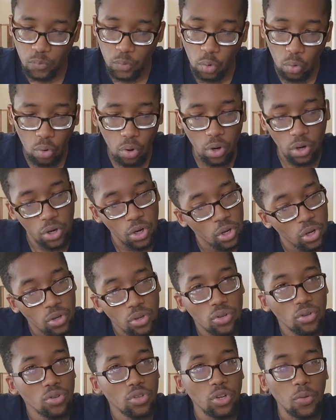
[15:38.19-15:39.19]
Or
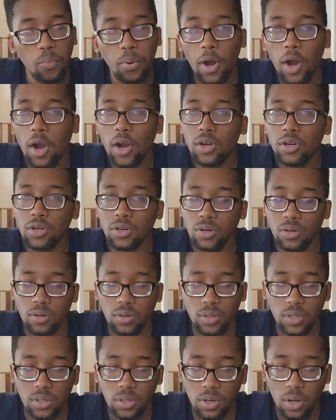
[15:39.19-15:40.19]
your partner,
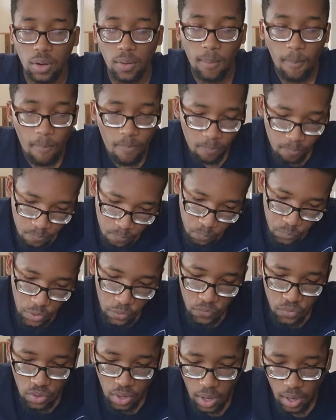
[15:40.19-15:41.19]
you know,
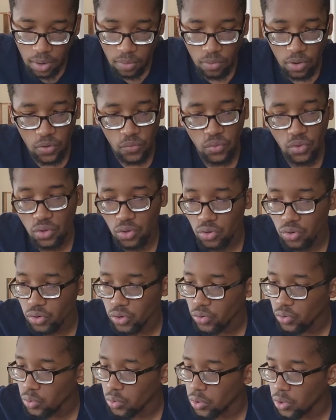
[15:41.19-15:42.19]
if
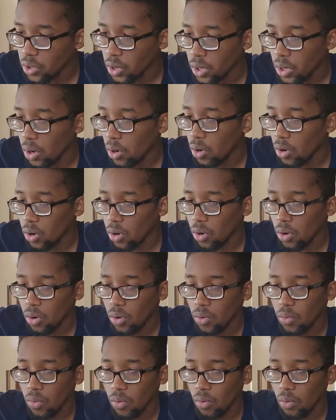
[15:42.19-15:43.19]
you and her
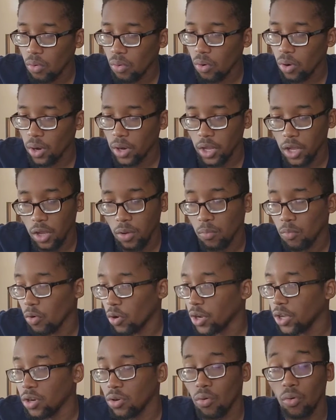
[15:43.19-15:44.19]
or him or
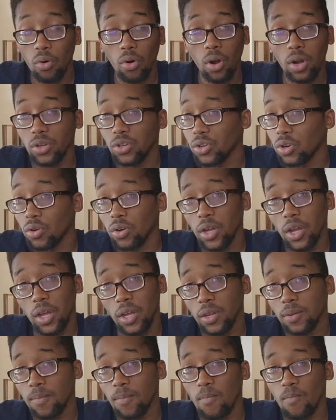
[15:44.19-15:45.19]
either one, you know,
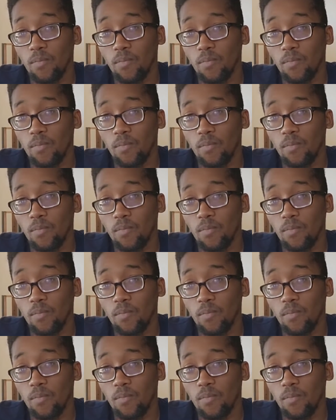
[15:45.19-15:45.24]
hey,